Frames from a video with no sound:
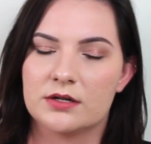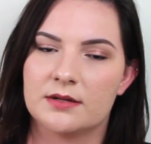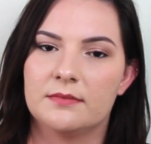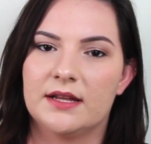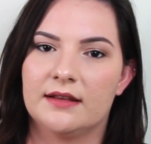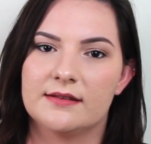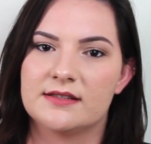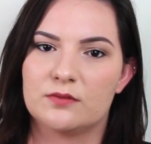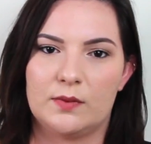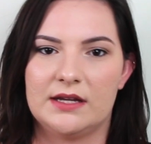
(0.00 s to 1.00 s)
or something
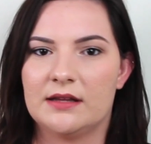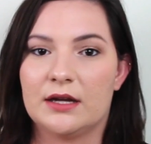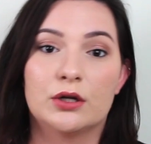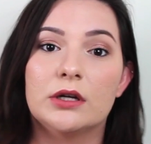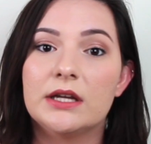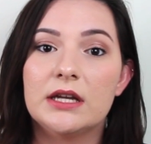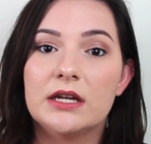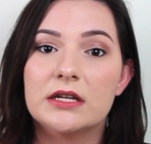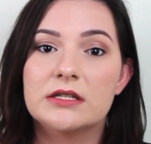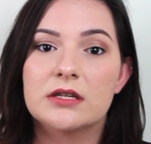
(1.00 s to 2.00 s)
that's sweet like
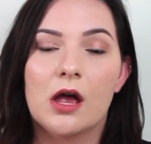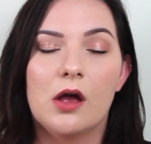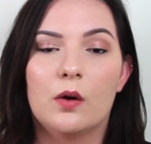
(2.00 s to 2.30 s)
cookies,